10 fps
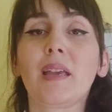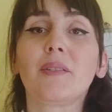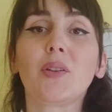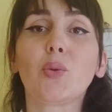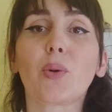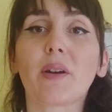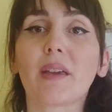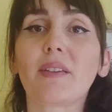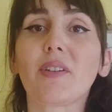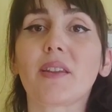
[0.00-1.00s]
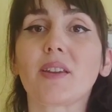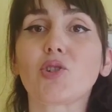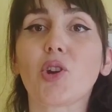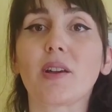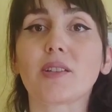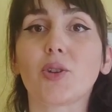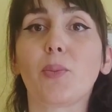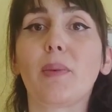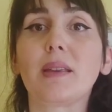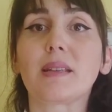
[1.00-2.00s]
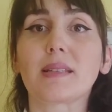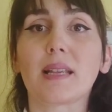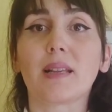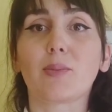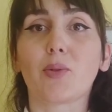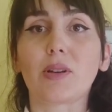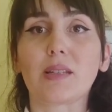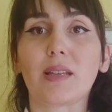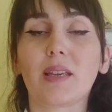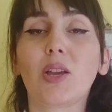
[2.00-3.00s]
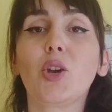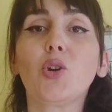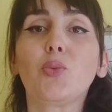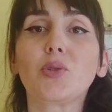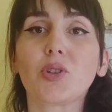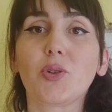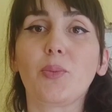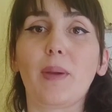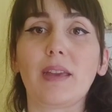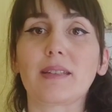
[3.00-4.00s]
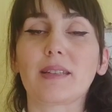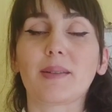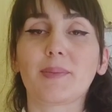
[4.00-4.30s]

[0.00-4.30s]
If you were given the chance to meet a celebrity, who would you meet?